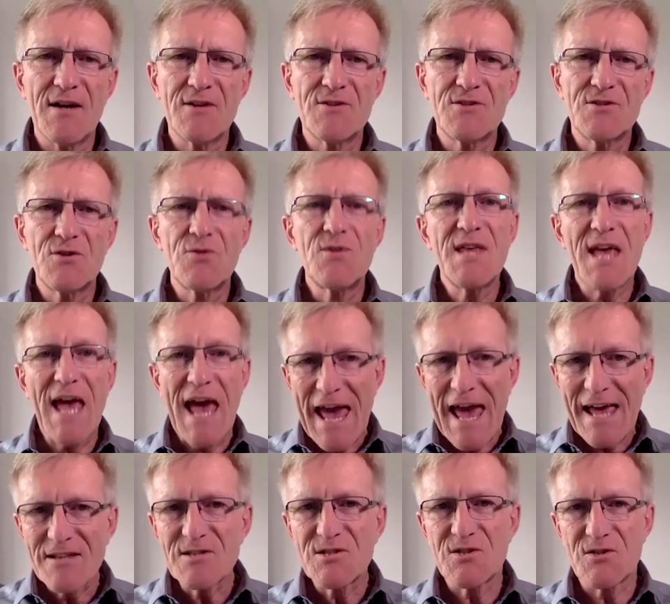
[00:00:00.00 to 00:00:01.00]
to the
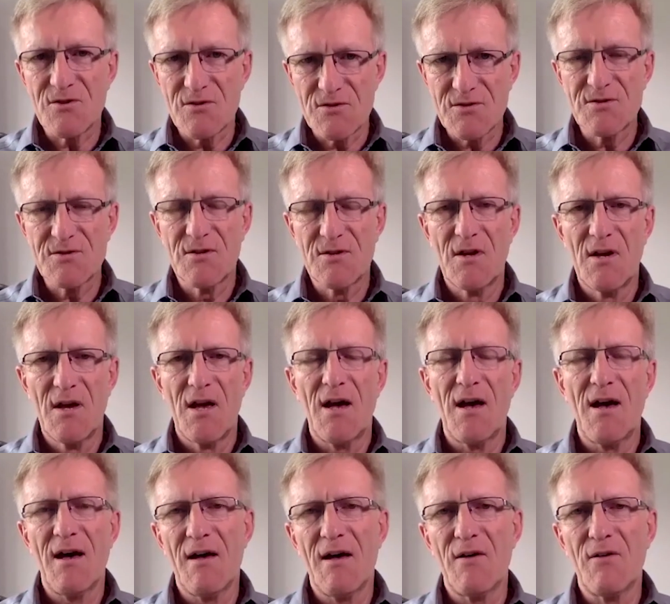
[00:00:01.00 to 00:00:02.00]
answers
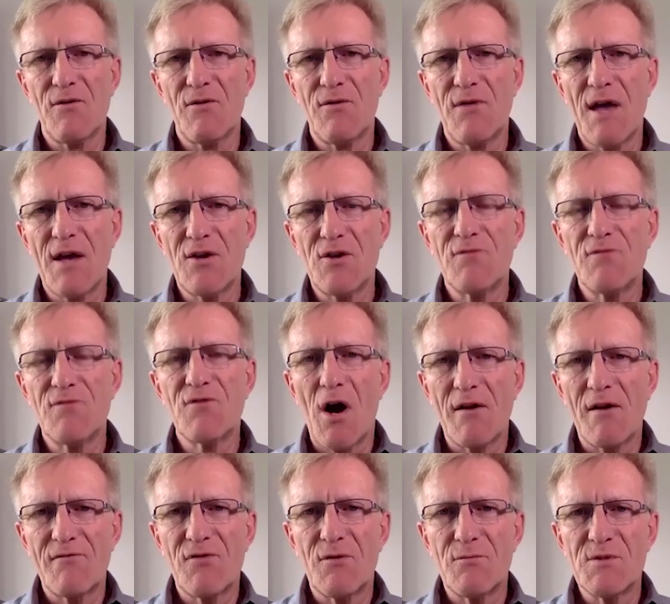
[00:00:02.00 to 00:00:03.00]
that you've
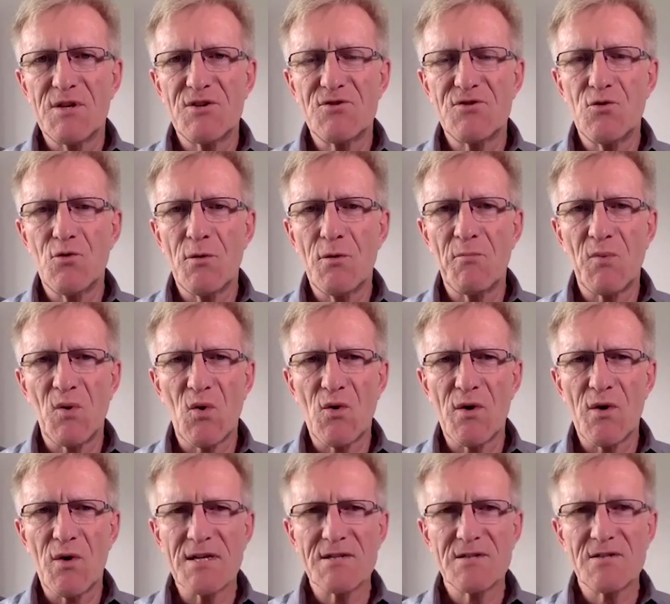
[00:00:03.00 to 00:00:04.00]
got from these new
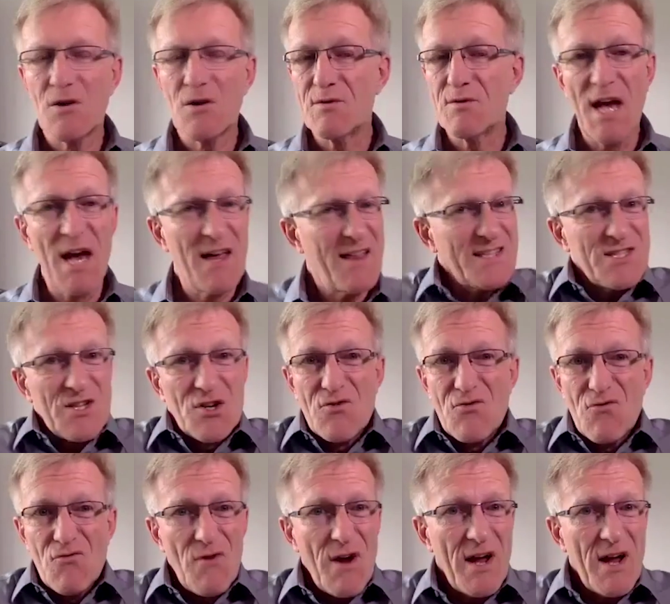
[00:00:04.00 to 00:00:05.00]
employees. So yeah, that's a
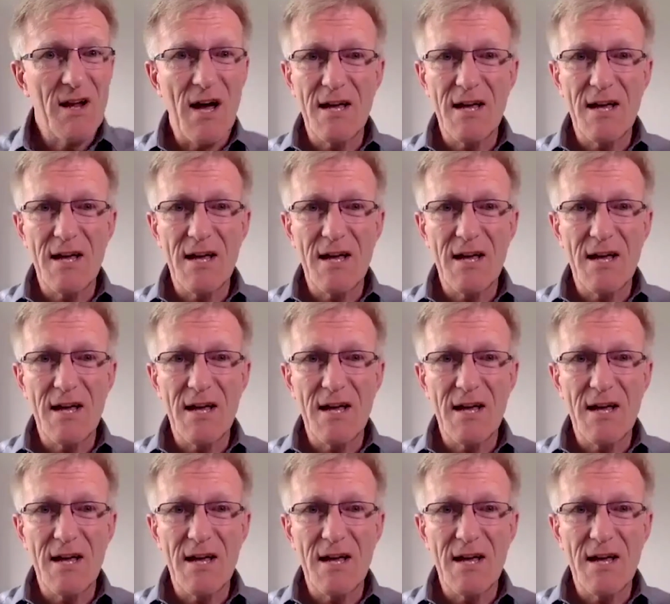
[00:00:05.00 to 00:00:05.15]
great